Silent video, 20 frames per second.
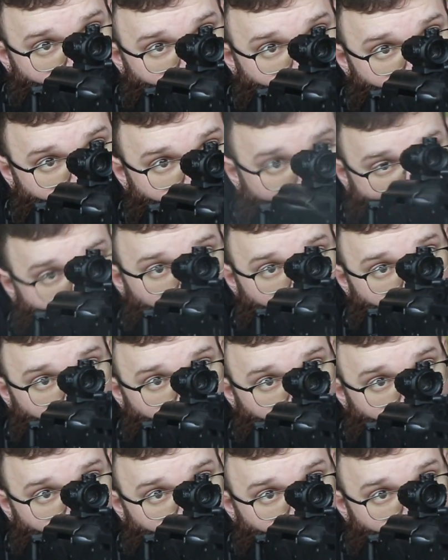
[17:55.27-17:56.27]
an
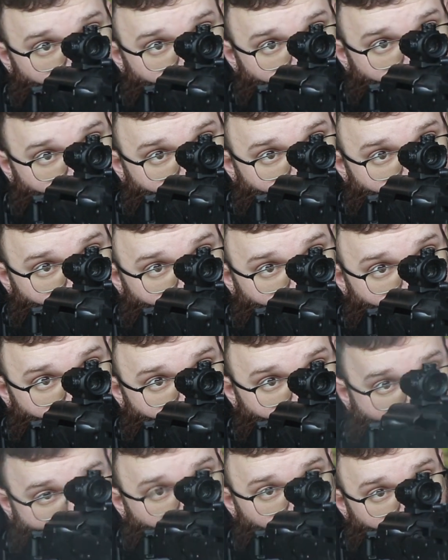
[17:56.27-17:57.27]
affordable, domestically
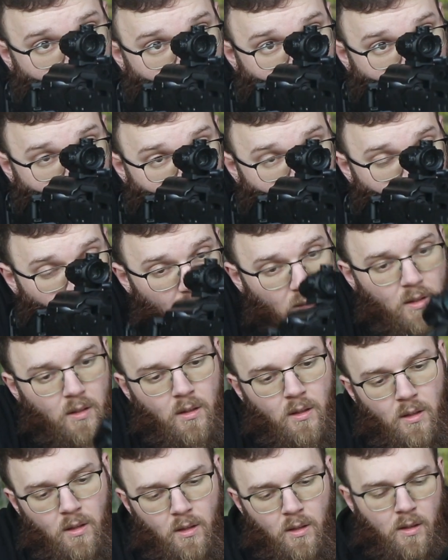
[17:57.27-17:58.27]
produced
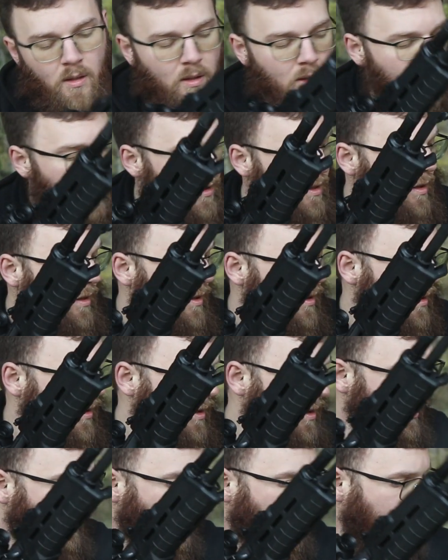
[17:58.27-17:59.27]
AK-74 that
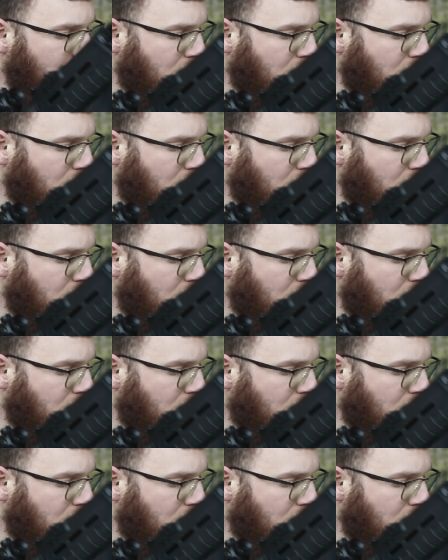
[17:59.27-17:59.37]
holds up to